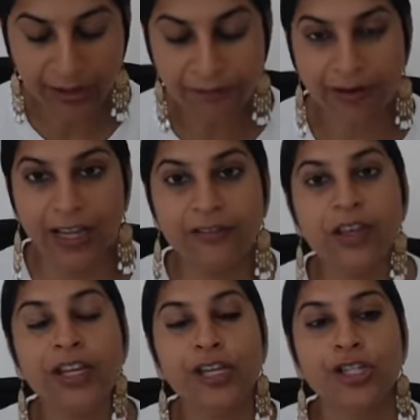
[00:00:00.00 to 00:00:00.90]
5,
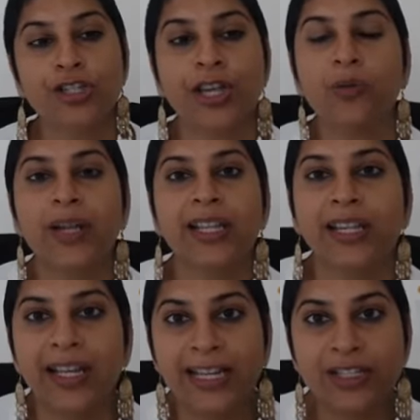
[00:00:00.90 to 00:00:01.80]
check whether
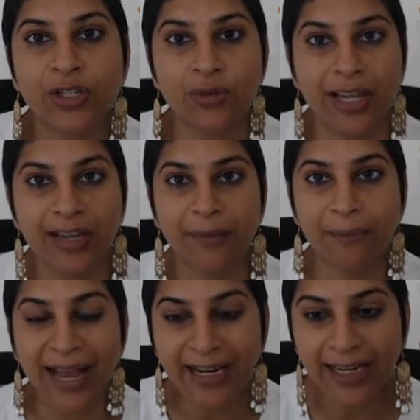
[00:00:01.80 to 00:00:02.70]
it lets you take a
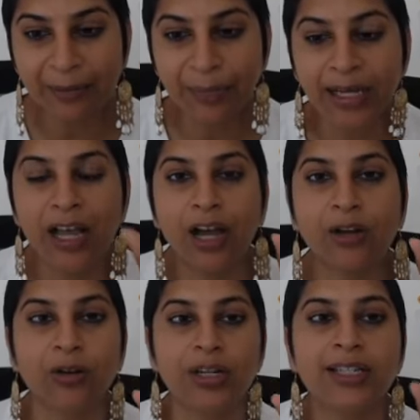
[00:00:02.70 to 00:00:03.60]
backup. A
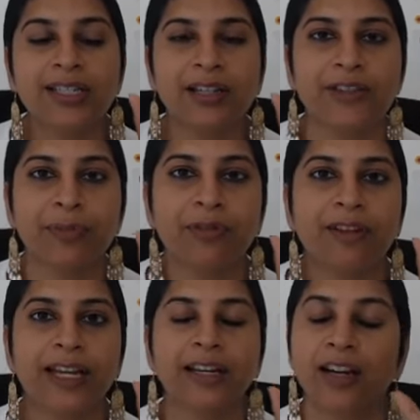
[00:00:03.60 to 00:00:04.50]
good service
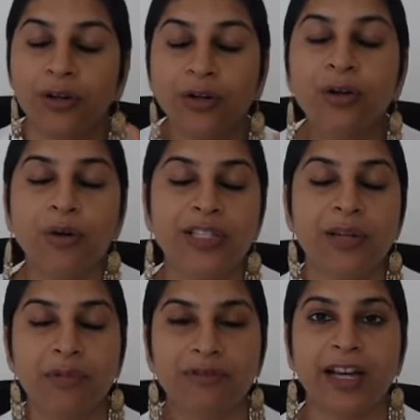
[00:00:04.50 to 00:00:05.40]
provider, a good
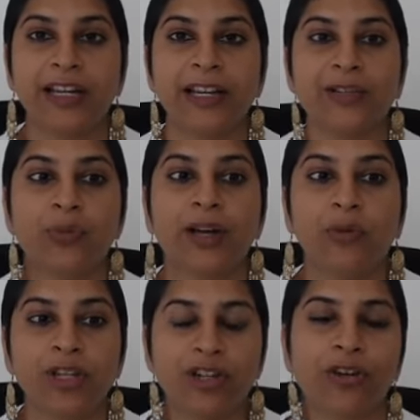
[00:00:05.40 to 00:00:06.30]
hosting provider is one
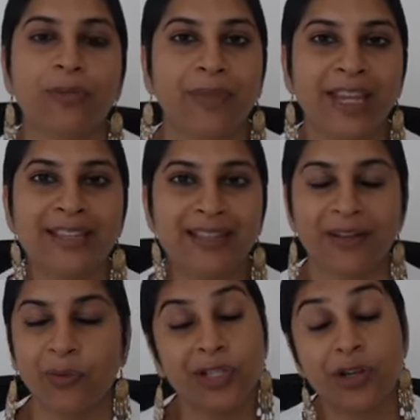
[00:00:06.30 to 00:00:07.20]
which
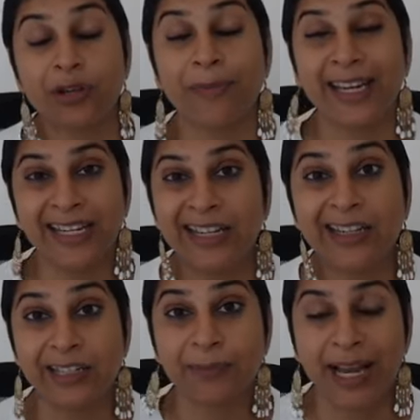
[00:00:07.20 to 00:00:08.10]
automatically
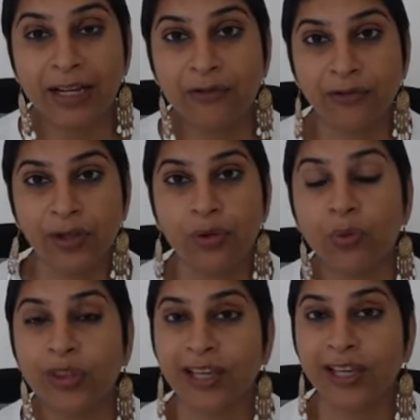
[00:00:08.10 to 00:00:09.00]
does backup for you
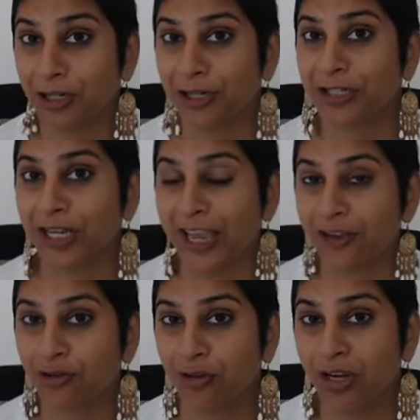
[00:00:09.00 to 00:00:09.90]
without charging
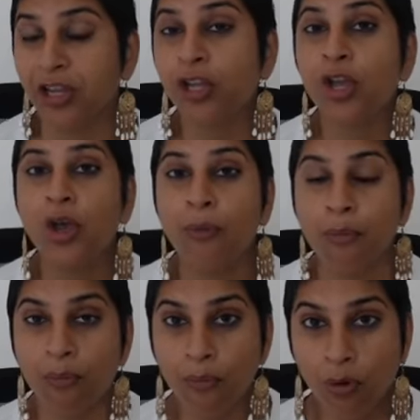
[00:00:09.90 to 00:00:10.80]
extra.
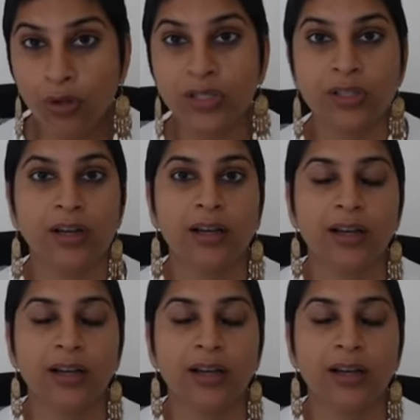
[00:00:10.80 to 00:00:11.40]
Most